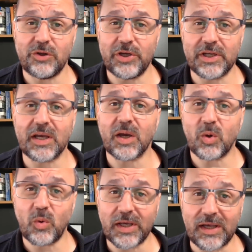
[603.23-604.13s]
learning
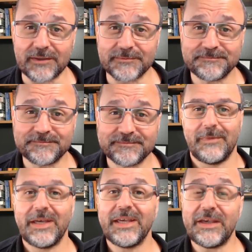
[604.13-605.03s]
quicker.
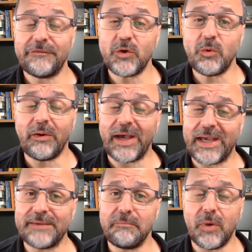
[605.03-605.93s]
If you are
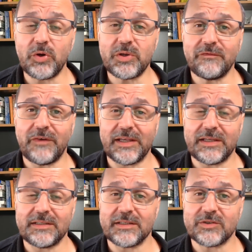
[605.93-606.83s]
a
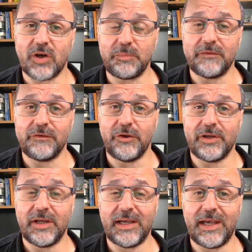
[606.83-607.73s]
motivated type of
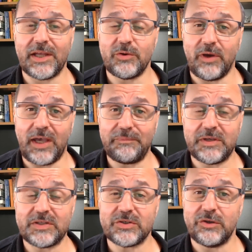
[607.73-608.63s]
learner and you're
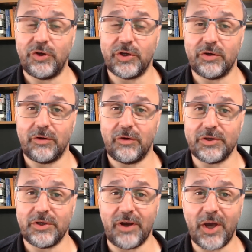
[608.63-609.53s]
happy to learn
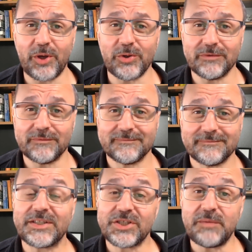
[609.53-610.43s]
on your own,
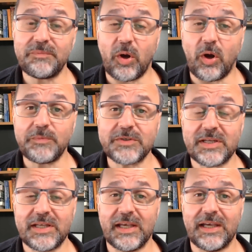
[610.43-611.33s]
a cheaper
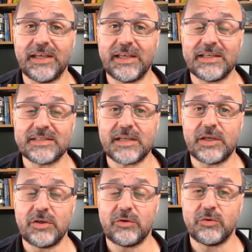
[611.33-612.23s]
option here is that you